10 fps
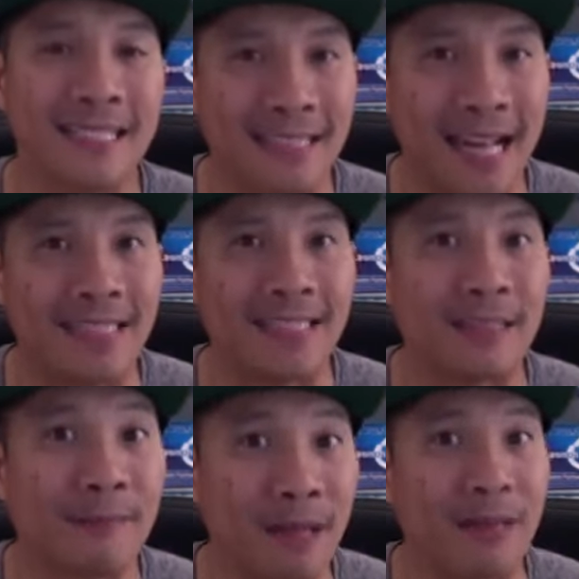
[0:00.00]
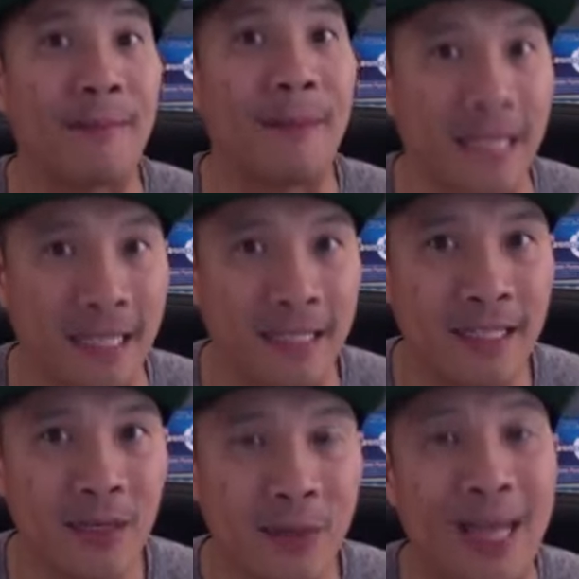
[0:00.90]
it's not just about the money,
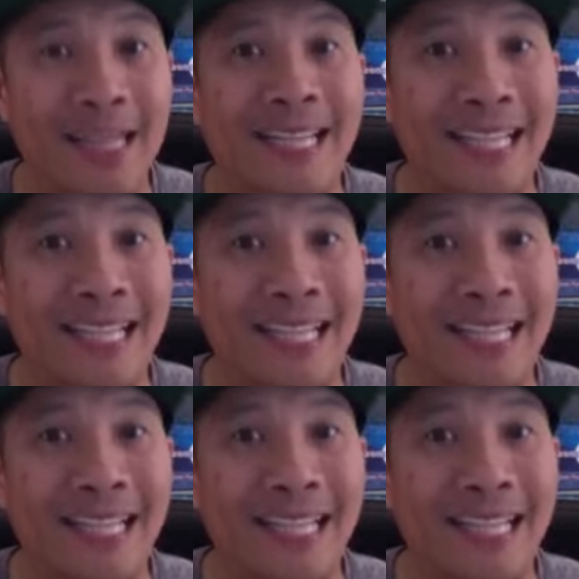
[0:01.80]
right?